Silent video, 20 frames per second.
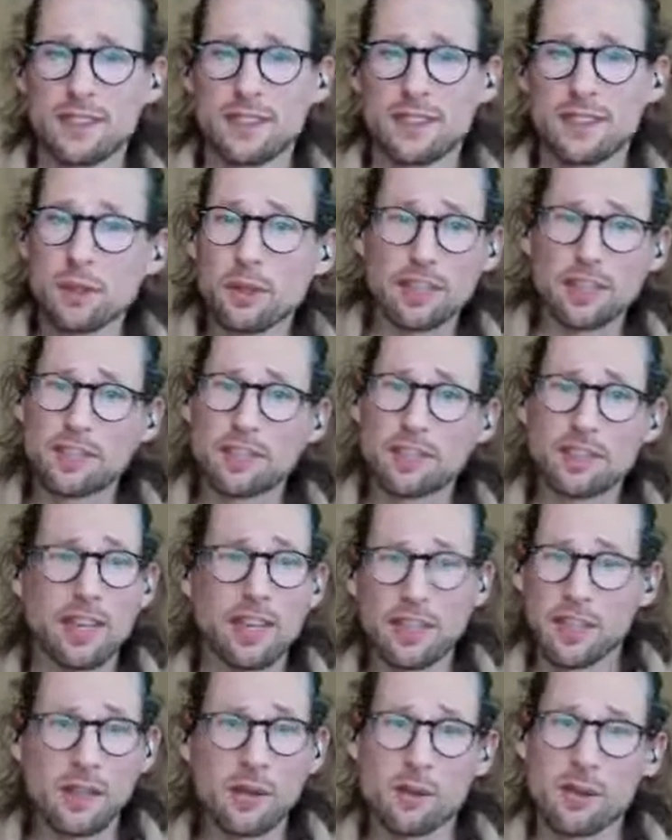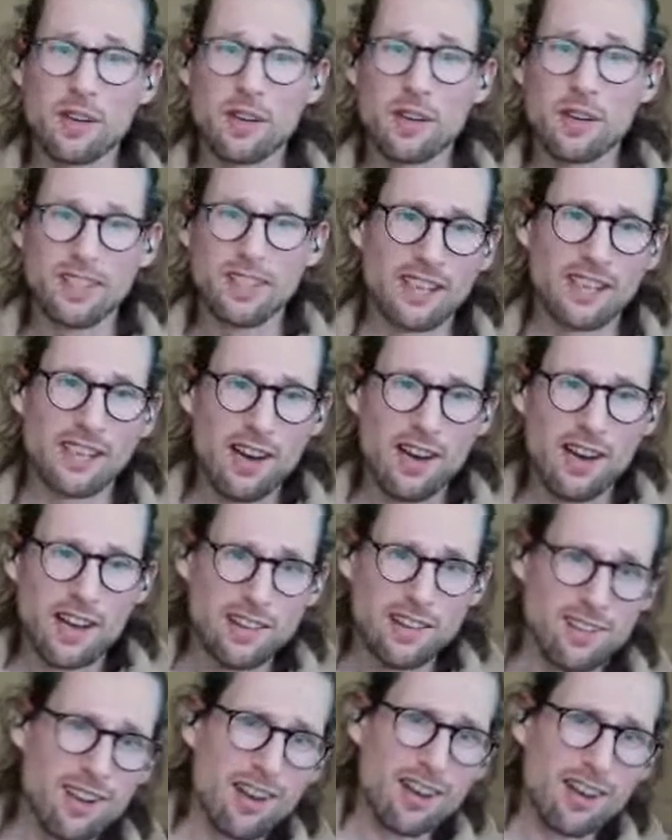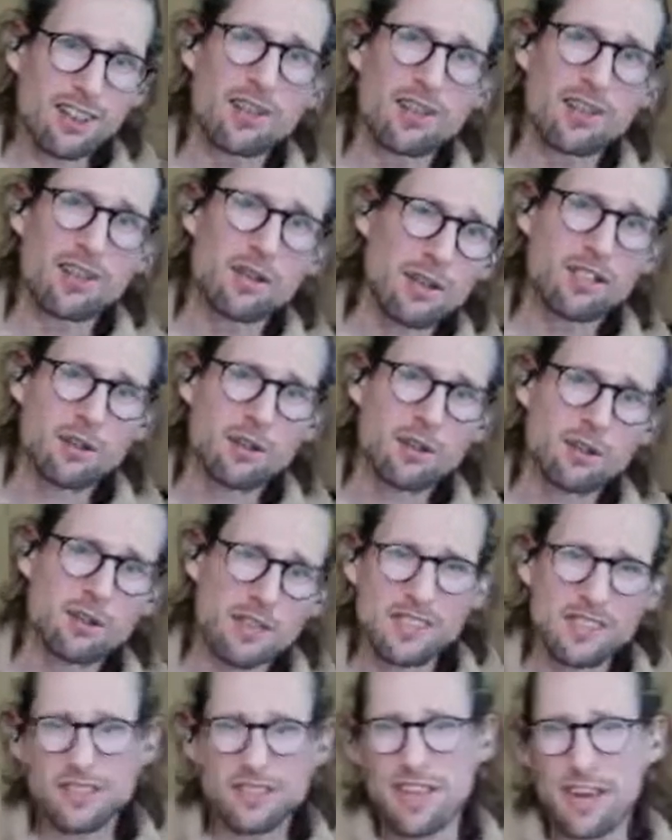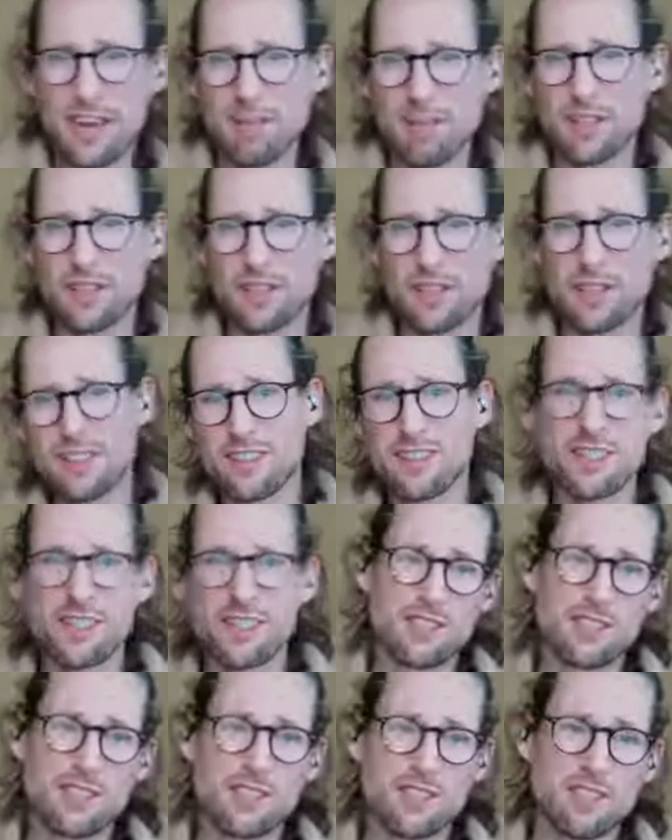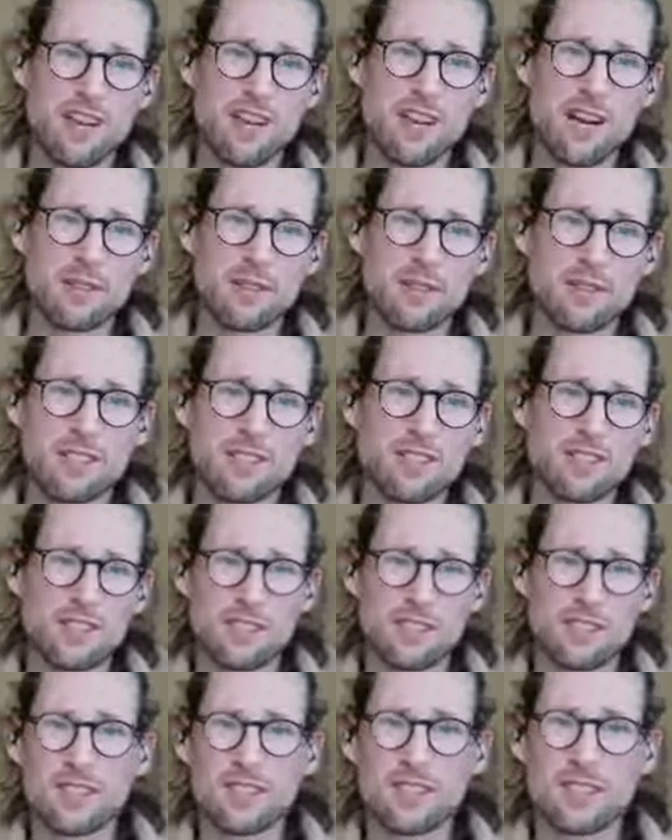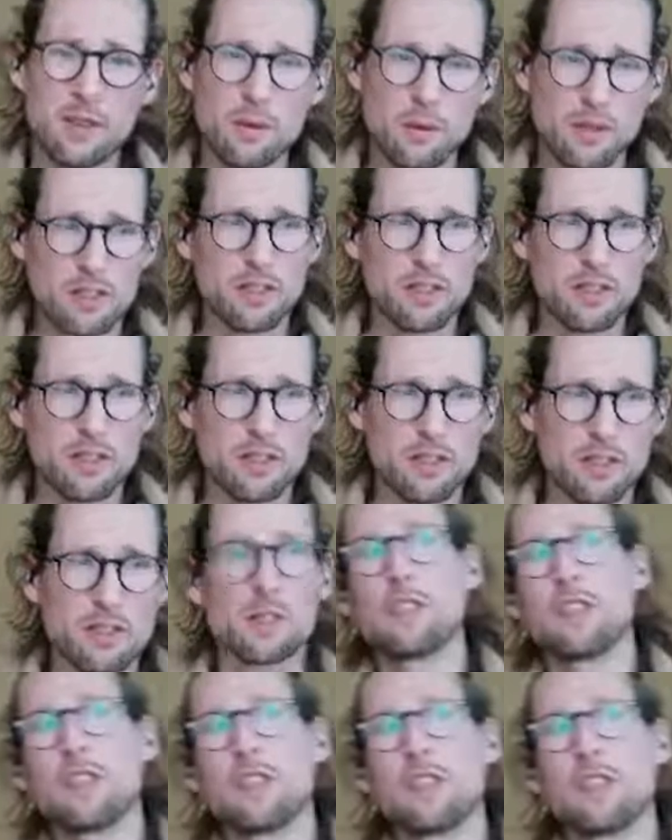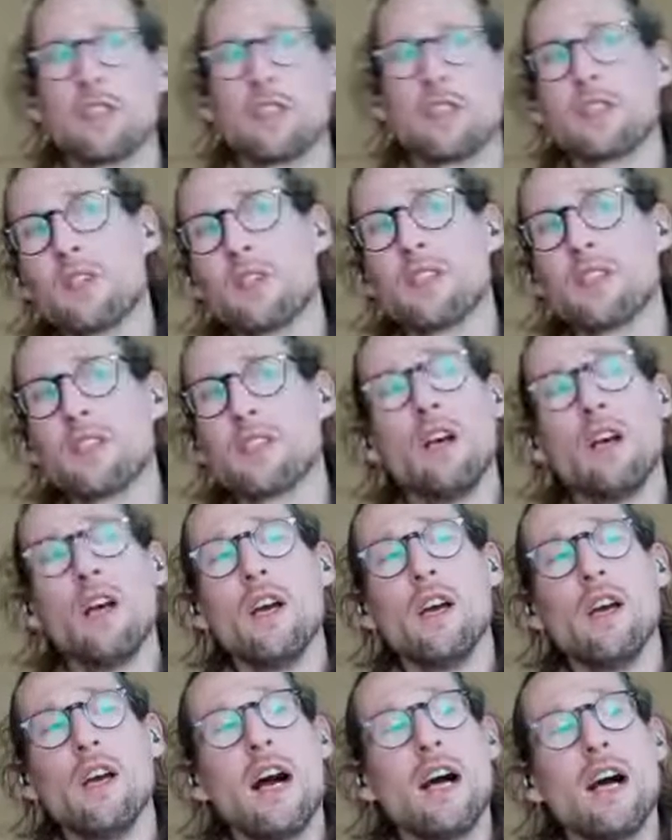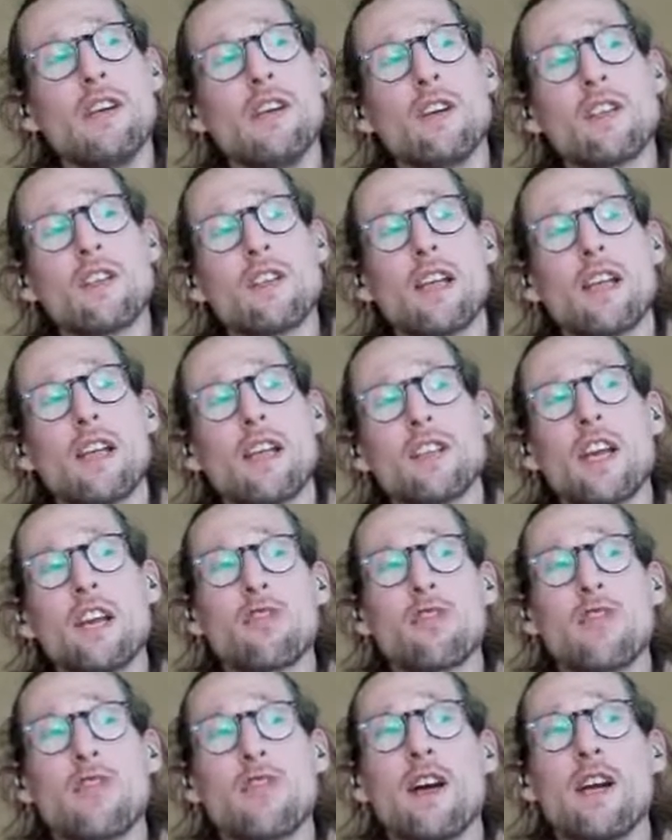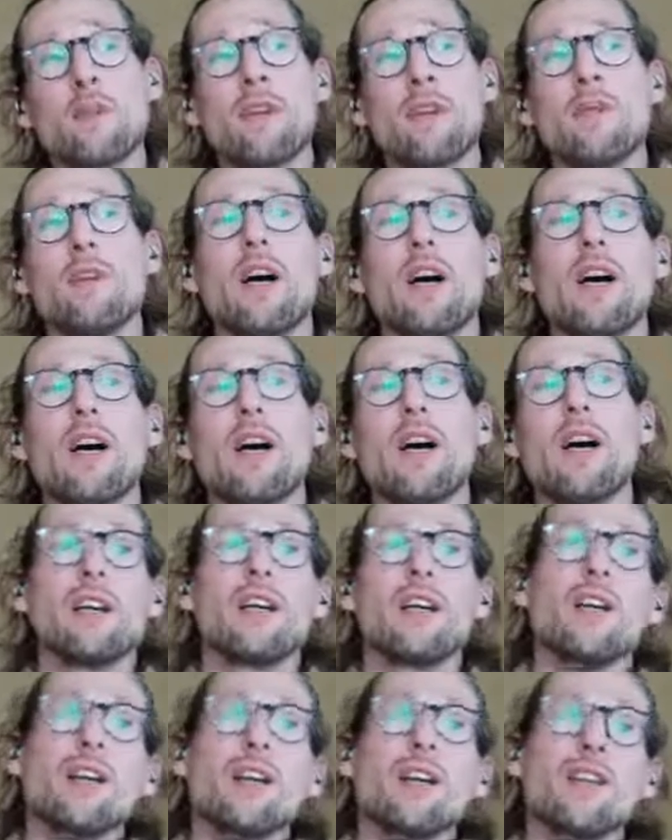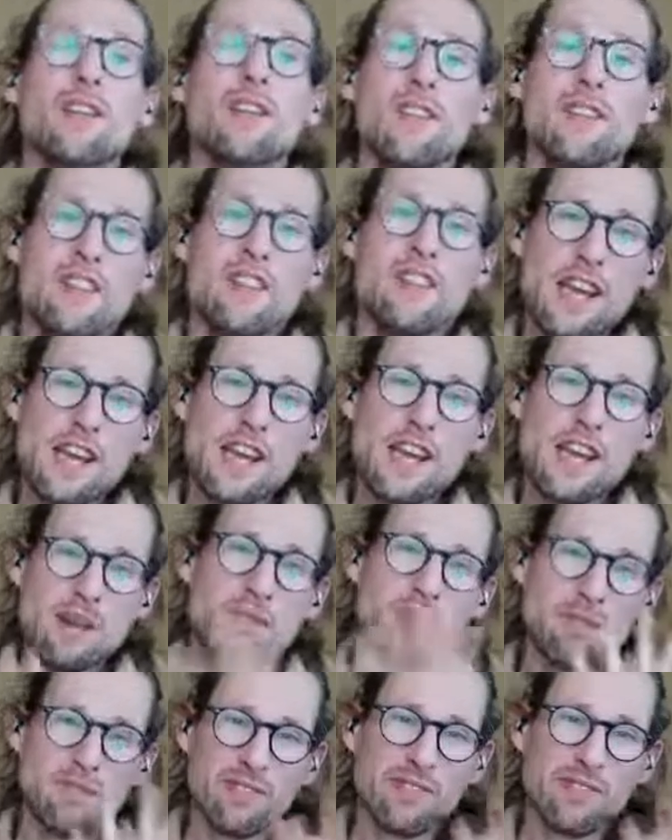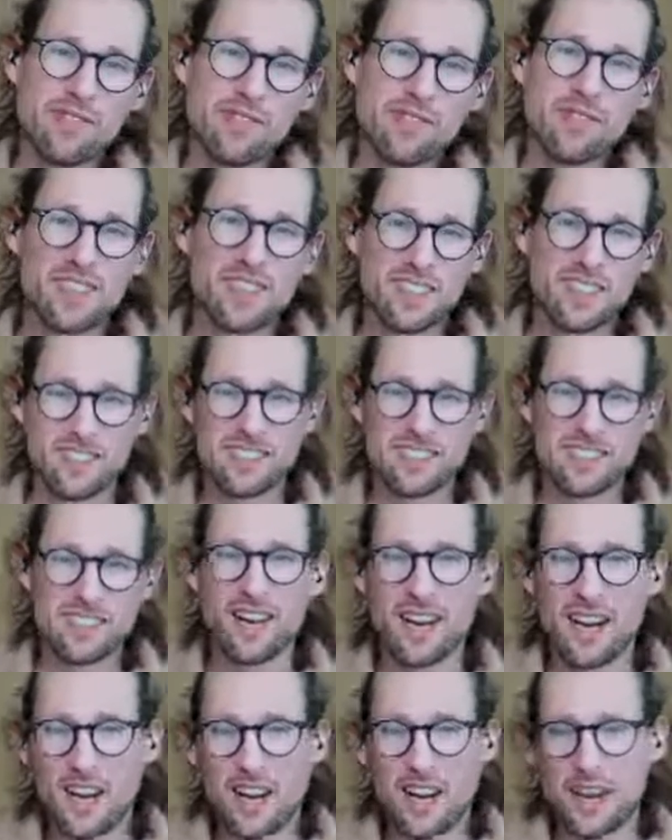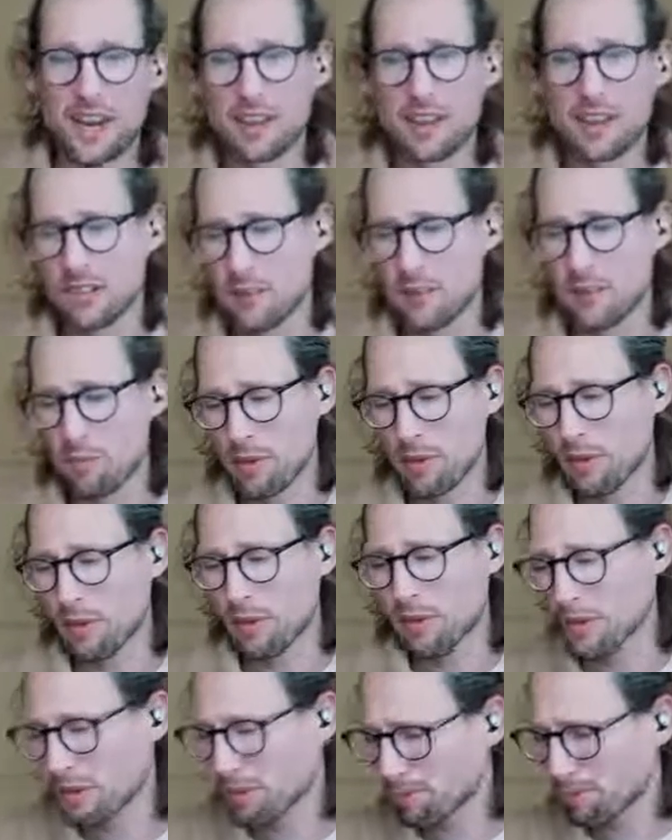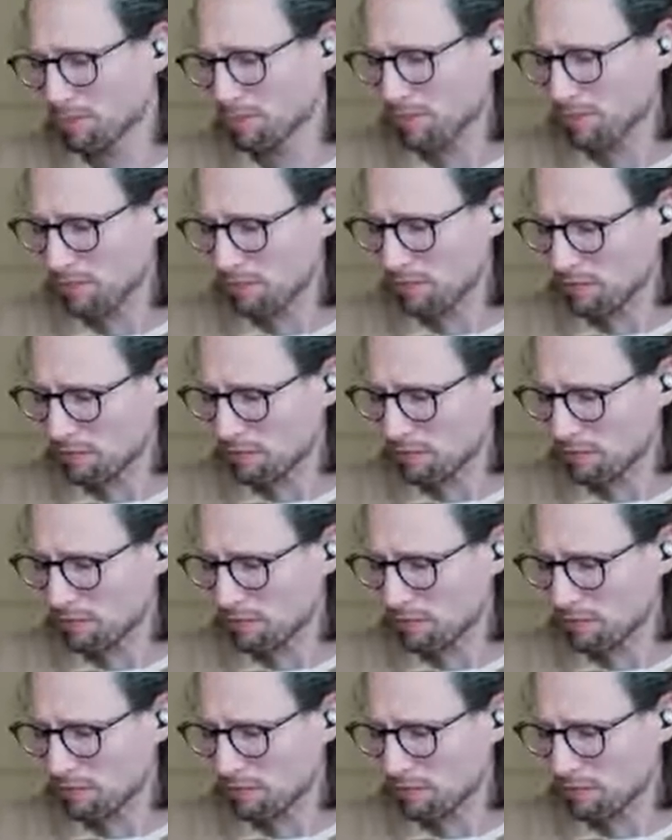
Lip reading: And you wouldn't tell anyone like, oh, I just talked to the most amazing chatbot that did such a good job, because it was a seamless experience. I know it's not satisfying, but I'm not gonna name the companies